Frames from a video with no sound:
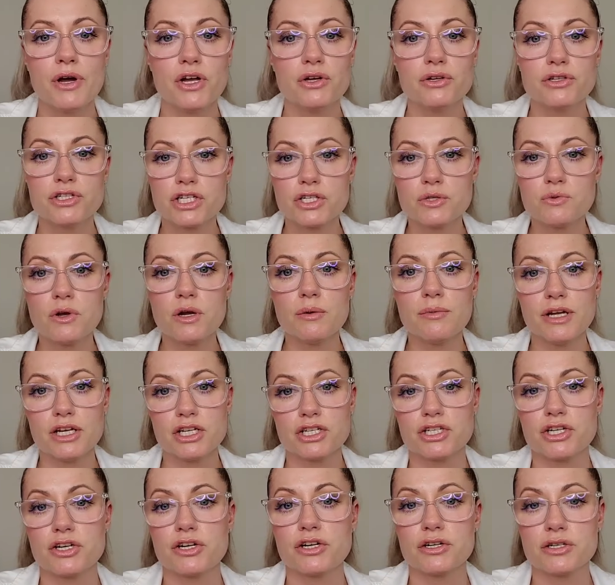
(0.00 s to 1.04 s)
But you just want to
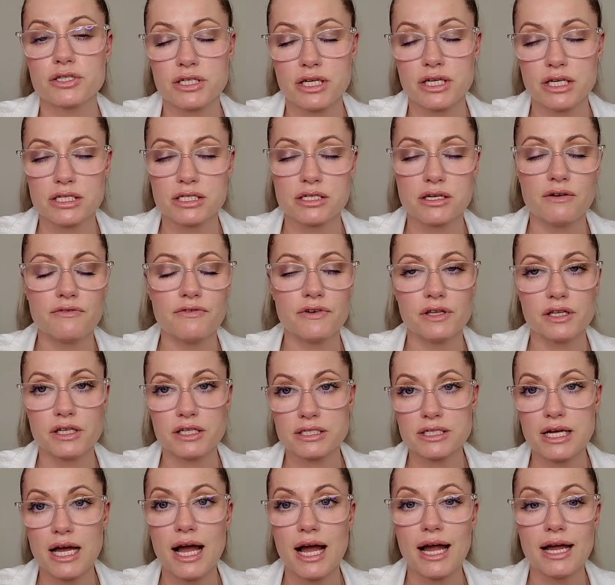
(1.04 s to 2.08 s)
make sure your skin is not
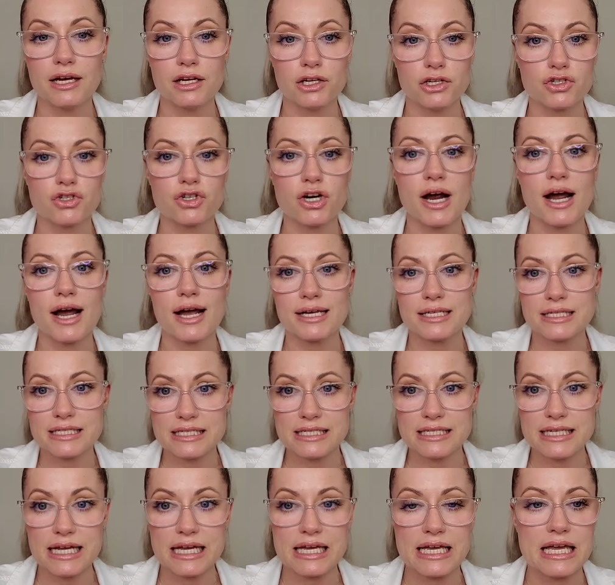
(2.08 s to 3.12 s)
feeling tight, dry,
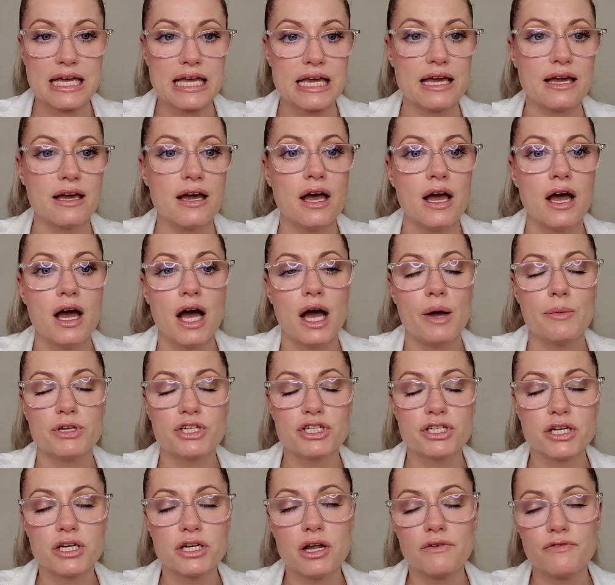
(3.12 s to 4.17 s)
stingy. Um,
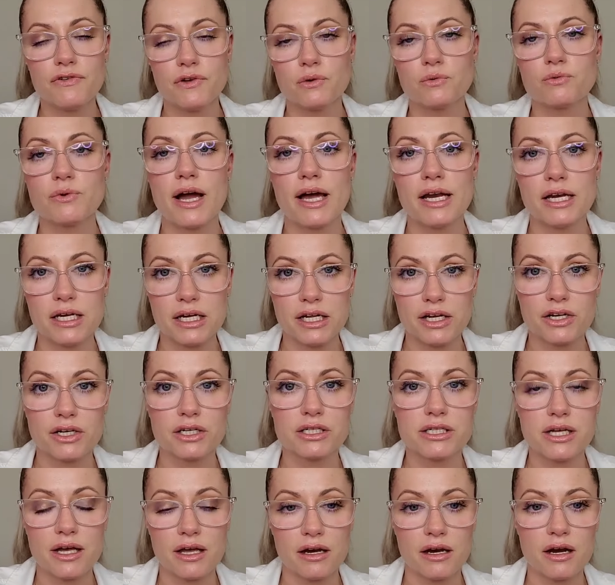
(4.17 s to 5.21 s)
it should not feel red and
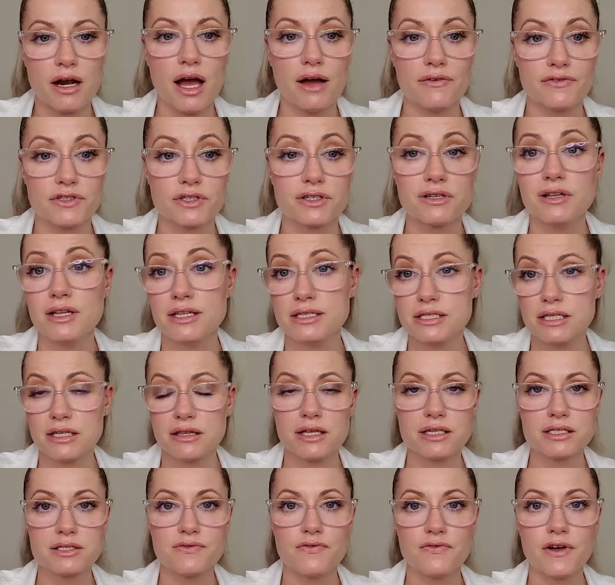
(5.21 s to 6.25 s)
irritated after
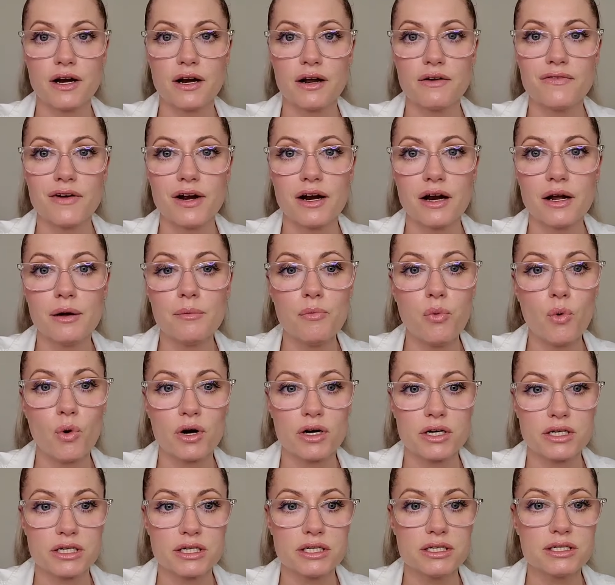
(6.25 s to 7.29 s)
cleansing. That's very, very
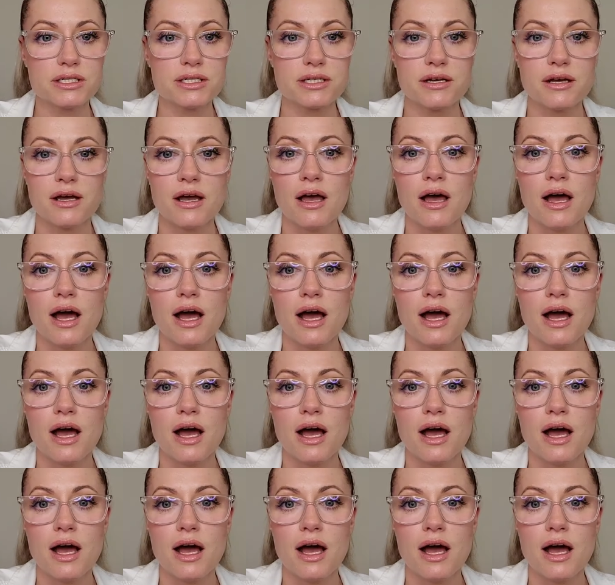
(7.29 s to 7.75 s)
important.